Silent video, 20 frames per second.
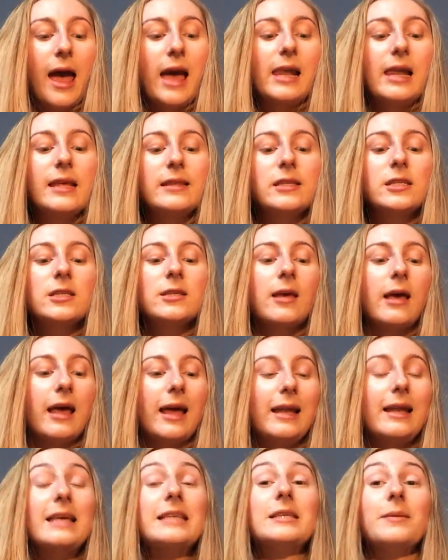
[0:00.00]

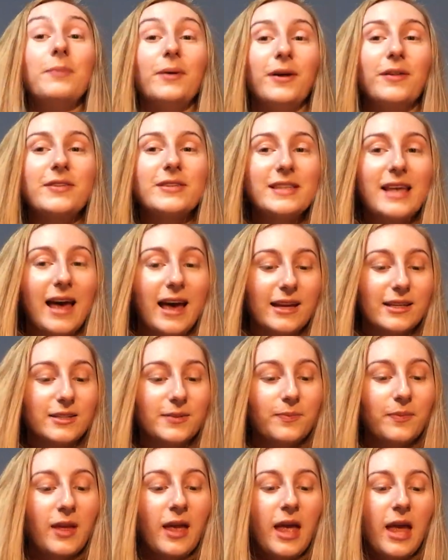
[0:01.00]
Elizabeth said,
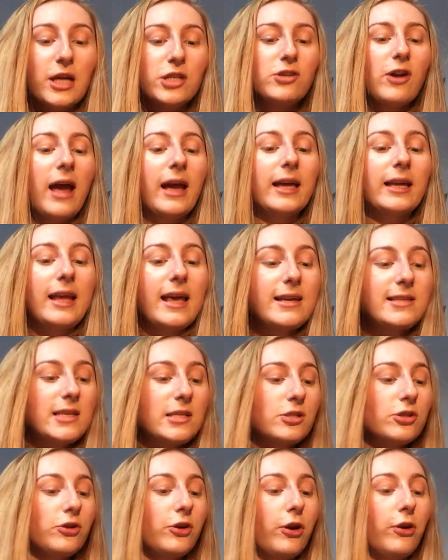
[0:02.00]
"Dragon, is
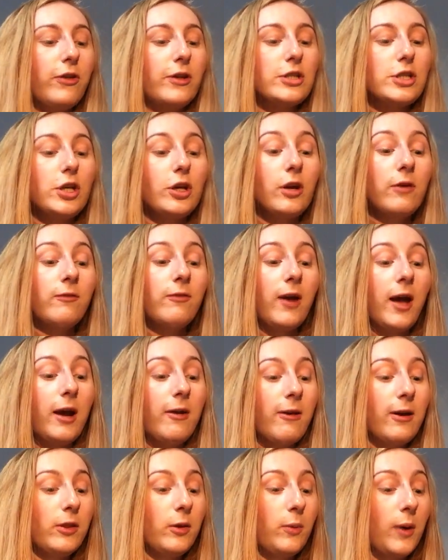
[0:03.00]
it true that you can fly
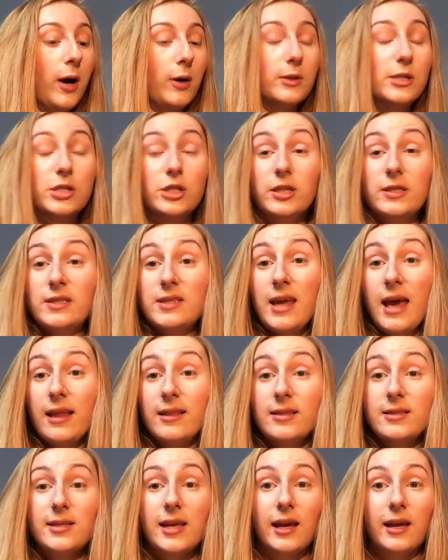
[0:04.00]
around the world in just
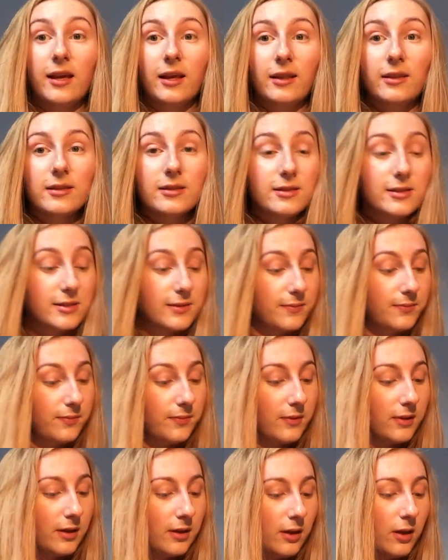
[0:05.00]
10 seconds?
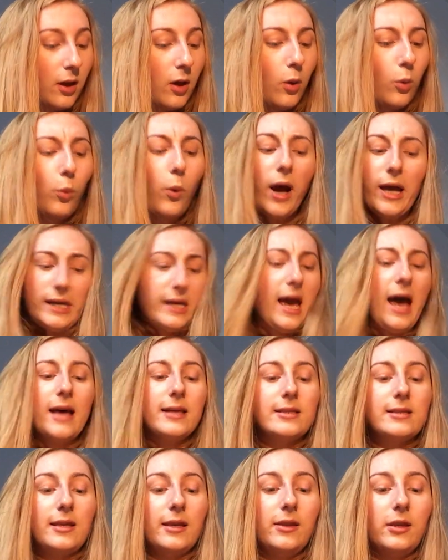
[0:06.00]
"Why,
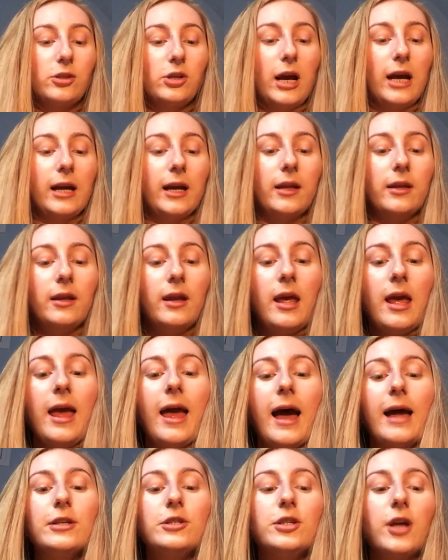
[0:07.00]
yes," said the dragon,
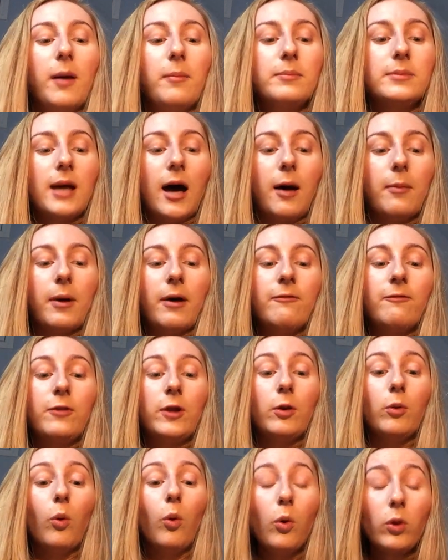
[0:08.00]
and jumped up and
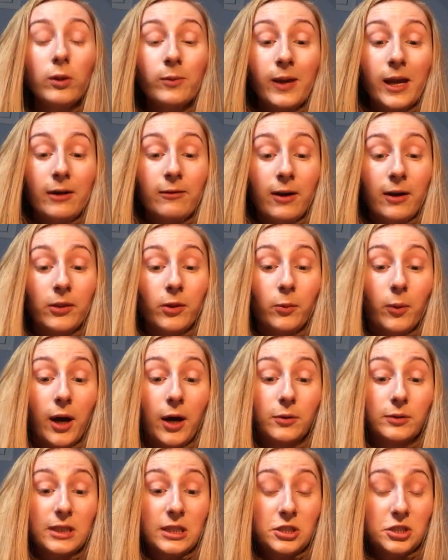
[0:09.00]
flew all the way around the
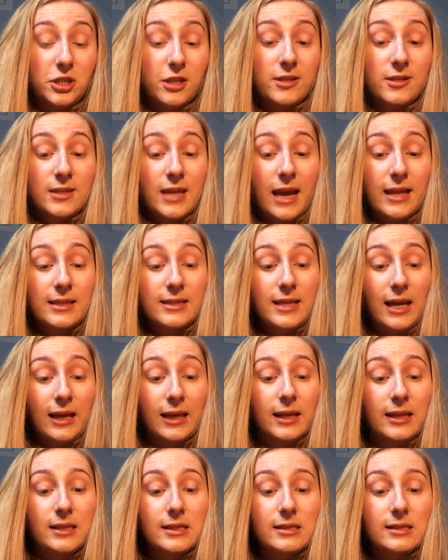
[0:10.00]
world in just 10
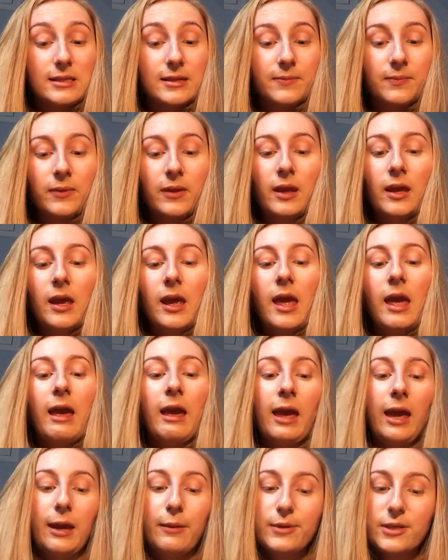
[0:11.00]
seconds.
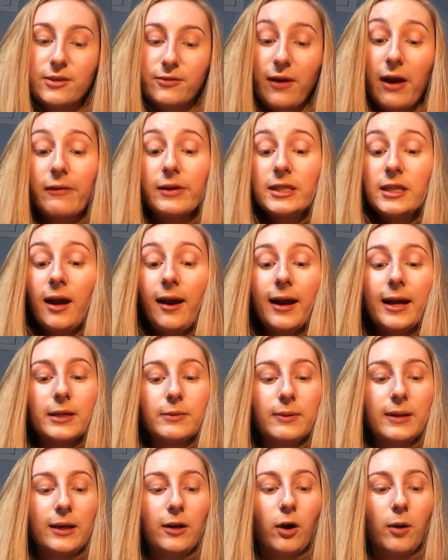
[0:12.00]
He was very tired
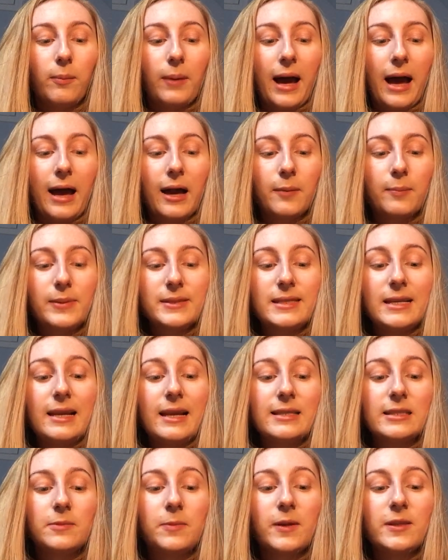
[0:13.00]
when he got back, but
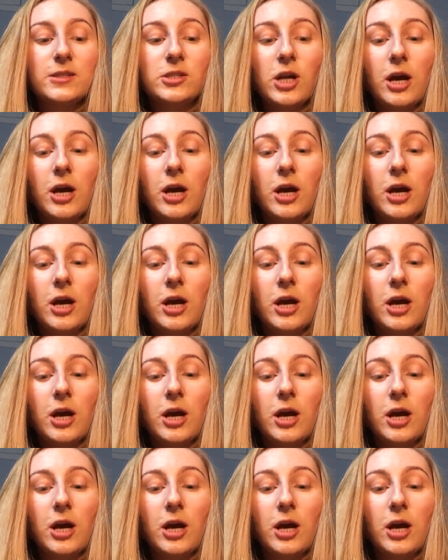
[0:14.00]
Elizabeth